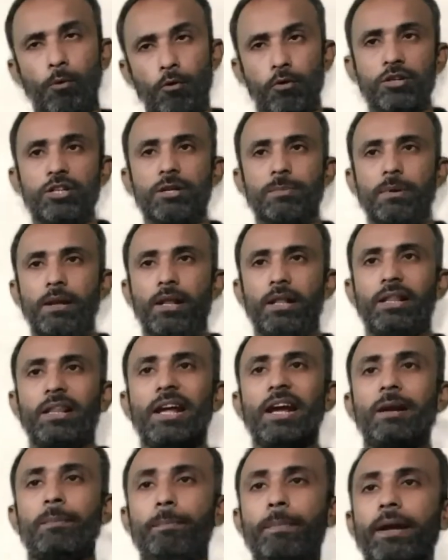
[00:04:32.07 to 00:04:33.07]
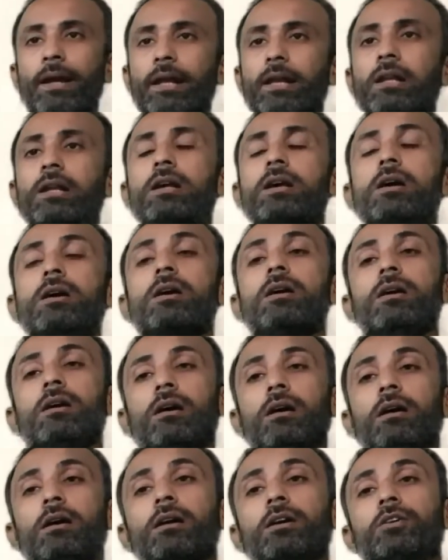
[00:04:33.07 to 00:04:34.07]
portable, that means
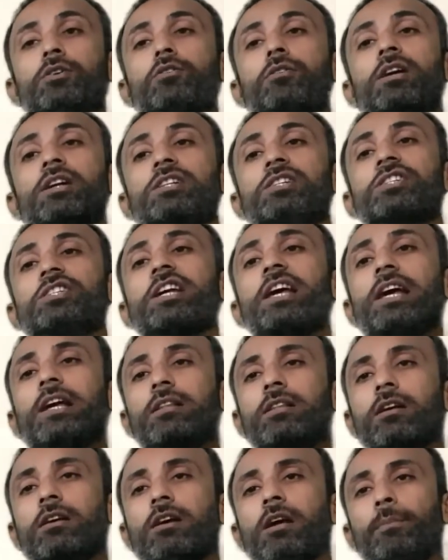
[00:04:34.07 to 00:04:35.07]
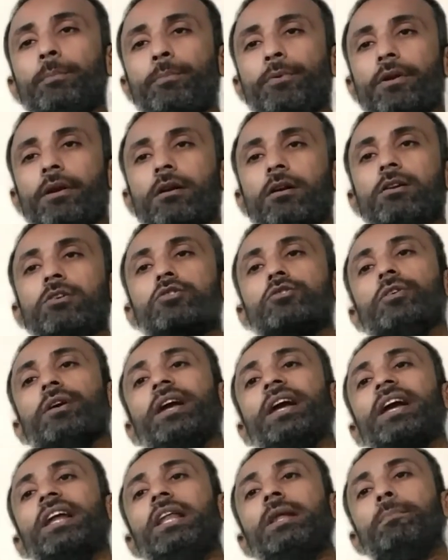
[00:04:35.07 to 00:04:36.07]
you can take the computer to
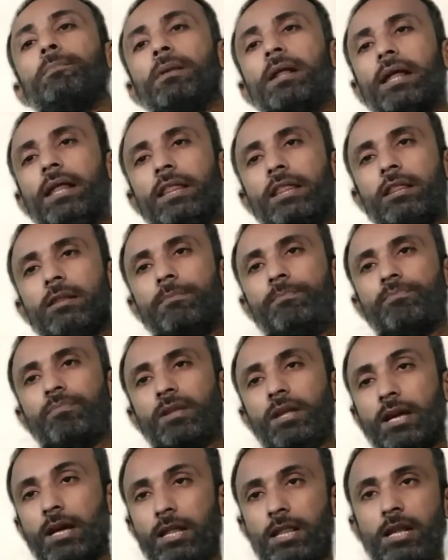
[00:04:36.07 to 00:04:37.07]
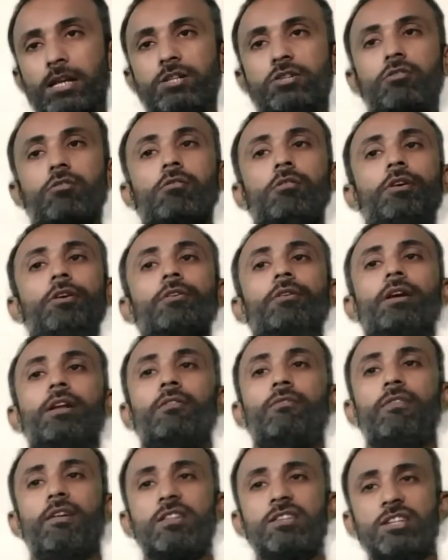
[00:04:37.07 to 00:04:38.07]
any place. As I told you, in
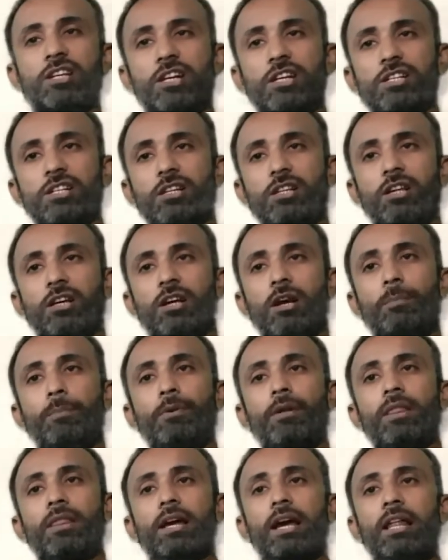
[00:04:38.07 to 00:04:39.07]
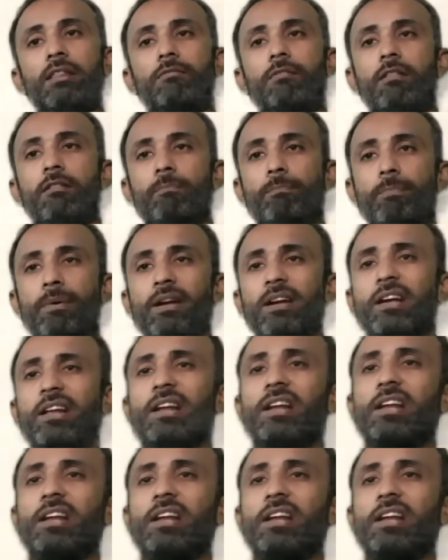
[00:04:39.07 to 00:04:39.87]
the first generation, the computer size was bigger